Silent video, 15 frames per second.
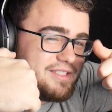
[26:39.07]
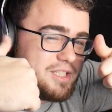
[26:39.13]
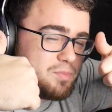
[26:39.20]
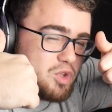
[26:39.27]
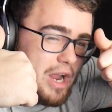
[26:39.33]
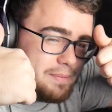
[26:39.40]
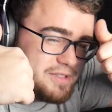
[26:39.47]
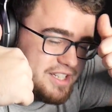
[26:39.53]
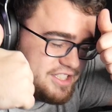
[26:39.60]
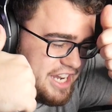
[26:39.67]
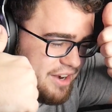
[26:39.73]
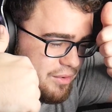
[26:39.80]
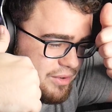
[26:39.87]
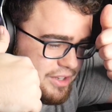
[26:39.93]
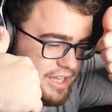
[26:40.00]
Subscribe to the
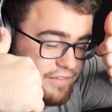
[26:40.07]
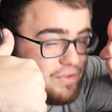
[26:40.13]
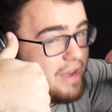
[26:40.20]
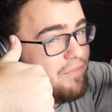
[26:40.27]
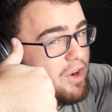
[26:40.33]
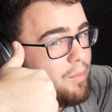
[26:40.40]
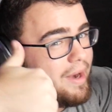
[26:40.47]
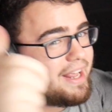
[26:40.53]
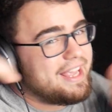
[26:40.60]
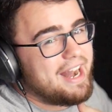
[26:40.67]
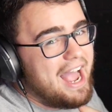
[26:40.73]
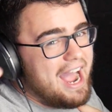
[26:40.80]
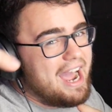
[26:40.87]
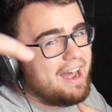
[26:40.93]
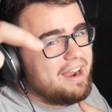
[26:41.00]
channel if you haven't already. And
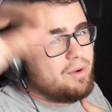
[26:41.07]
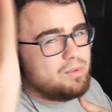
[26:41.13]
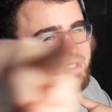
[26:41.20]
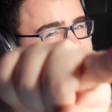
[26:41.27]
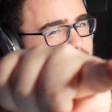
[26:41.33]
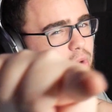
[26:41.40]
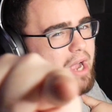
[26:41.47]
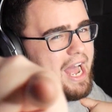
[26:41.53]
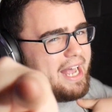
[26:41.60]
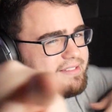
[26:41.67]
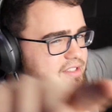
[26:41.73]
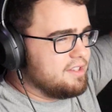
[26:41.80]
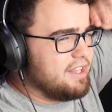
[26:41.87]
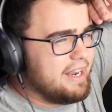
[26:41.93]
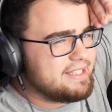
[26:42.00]
I will see you
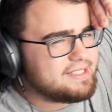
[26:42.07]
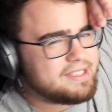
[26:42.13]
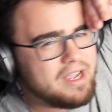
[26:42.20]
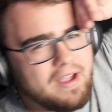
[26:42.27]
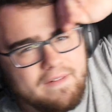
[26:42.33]
guys in the next